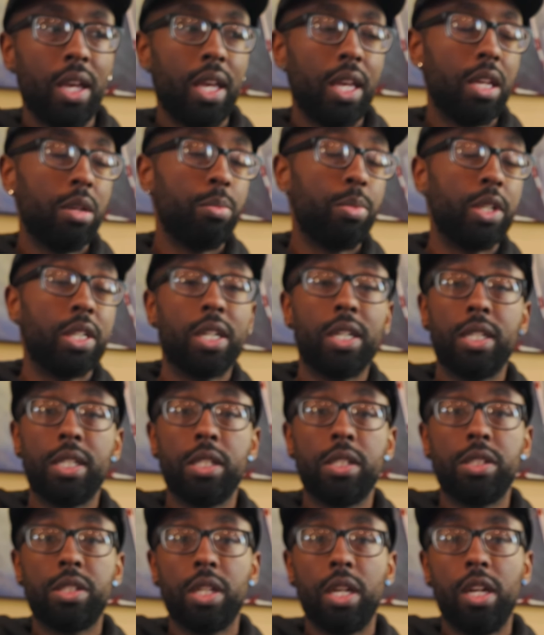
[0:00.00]
And
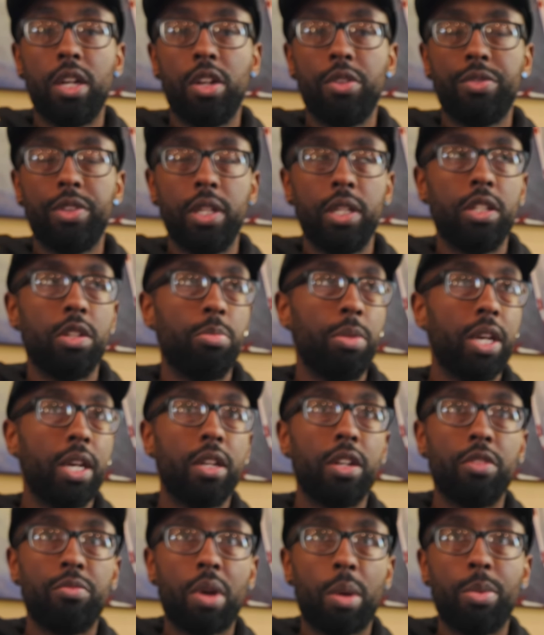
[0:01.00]
because of the
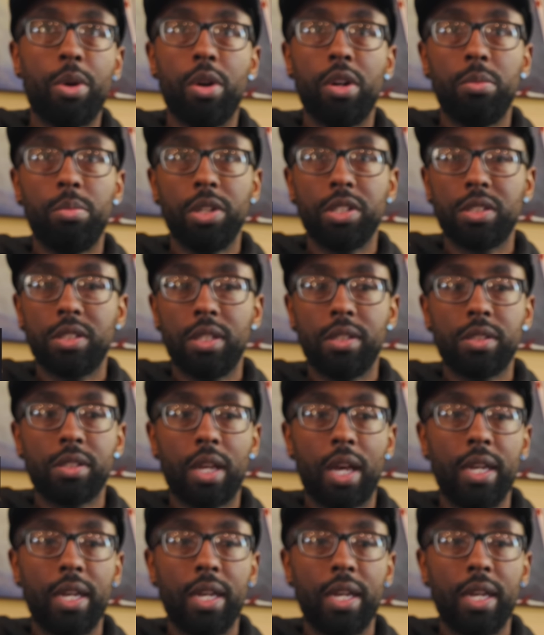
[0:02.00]
demand of my party business,